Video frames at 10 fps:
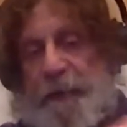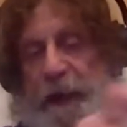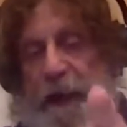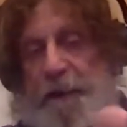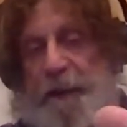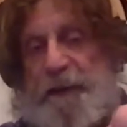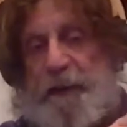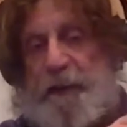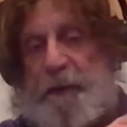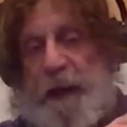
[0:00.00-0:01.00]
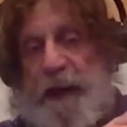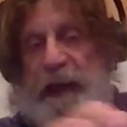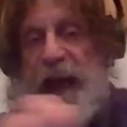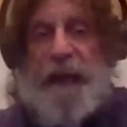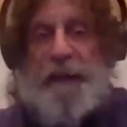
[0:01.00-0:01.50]
of the tube
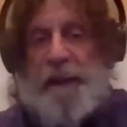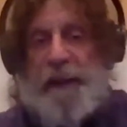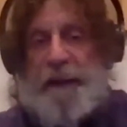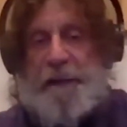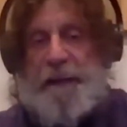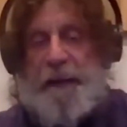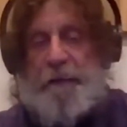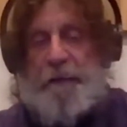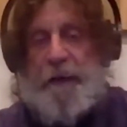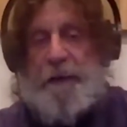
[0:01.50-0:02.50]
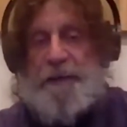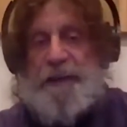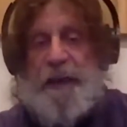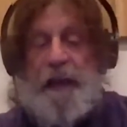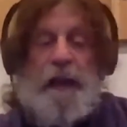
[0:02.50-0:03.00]
and the length that it
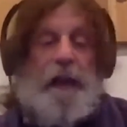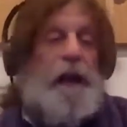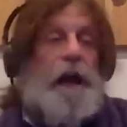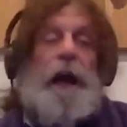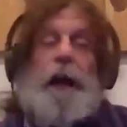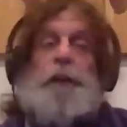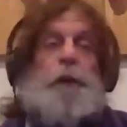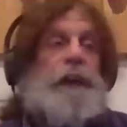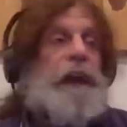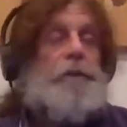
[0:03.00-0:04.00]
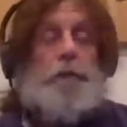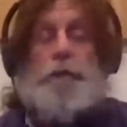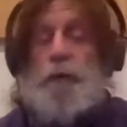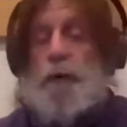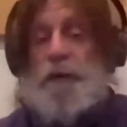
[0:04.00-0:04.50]
grows. And you can have a
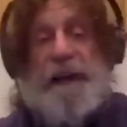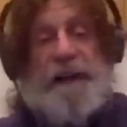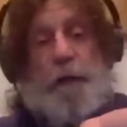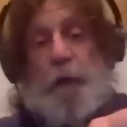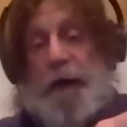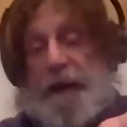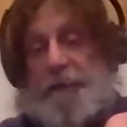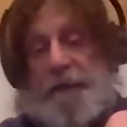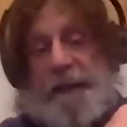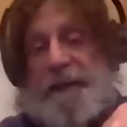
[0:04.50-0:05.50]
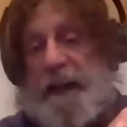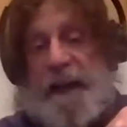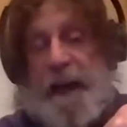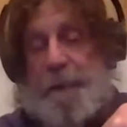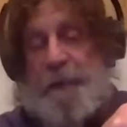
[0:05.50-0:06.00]
rule like whatever the
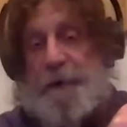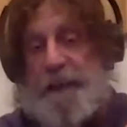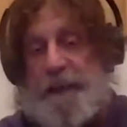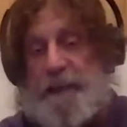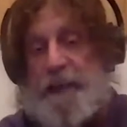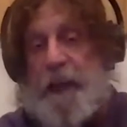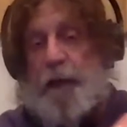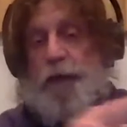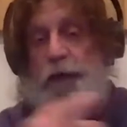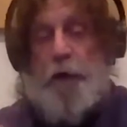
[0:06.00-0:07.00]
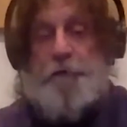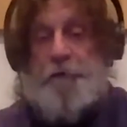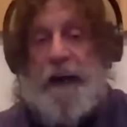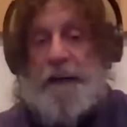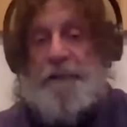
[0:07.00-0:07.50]
diameter is, grow
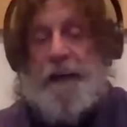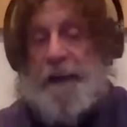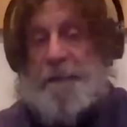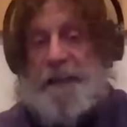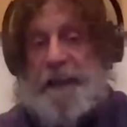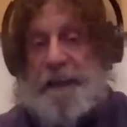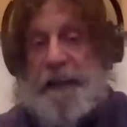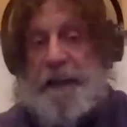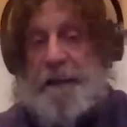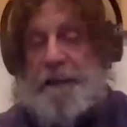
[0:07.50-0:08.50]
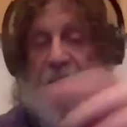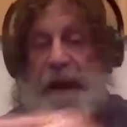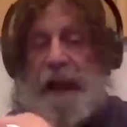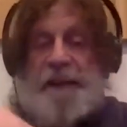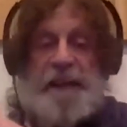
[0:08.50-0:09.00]
5 times that length
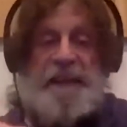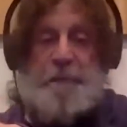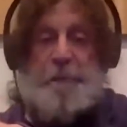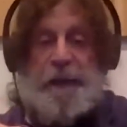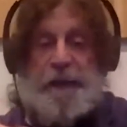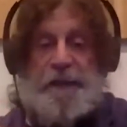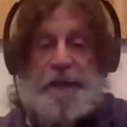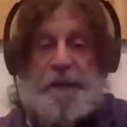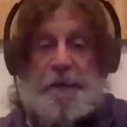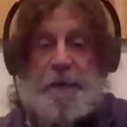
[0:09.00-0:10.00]
and then split in 2.